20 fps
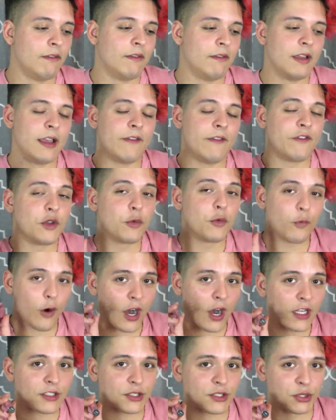If you
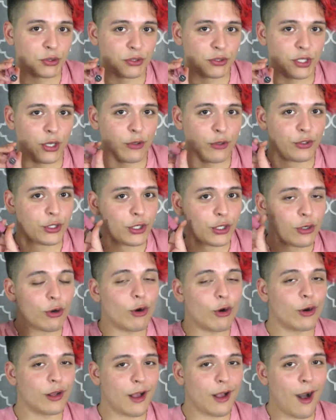want to, though, you could
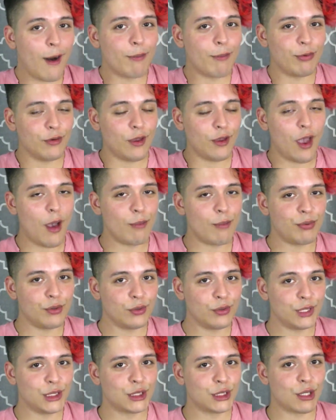go to
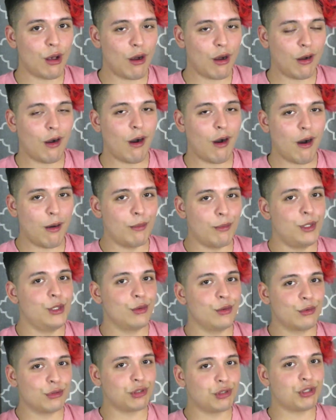copycatbeauty.com and you
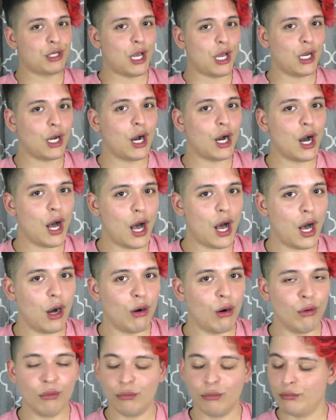could check her
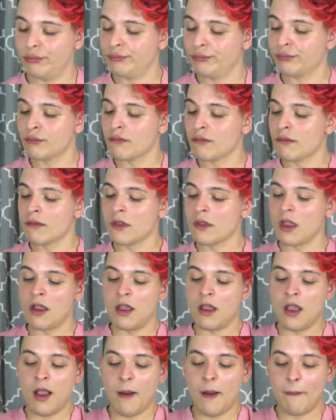out.
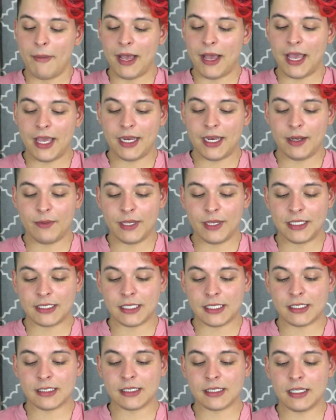But anyways,
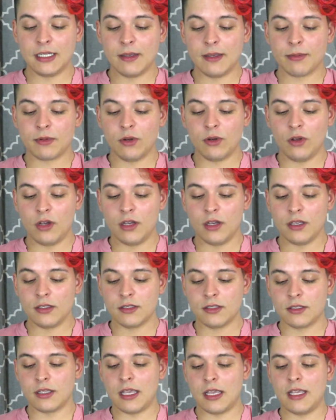this is a lip
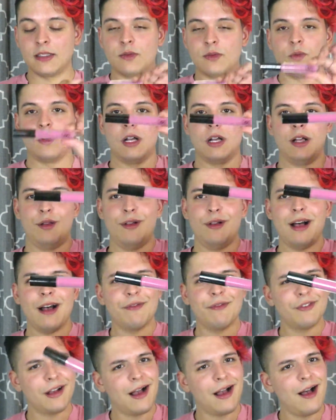gloss as well. I
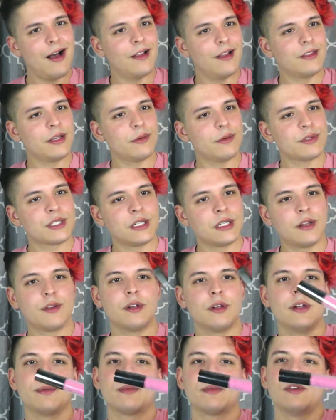forgot. There was another
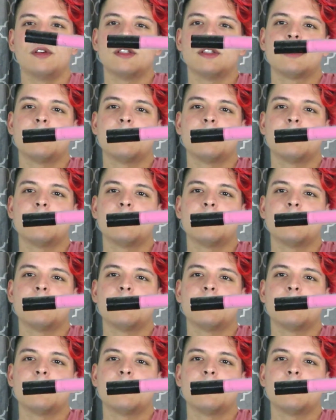lip gloss.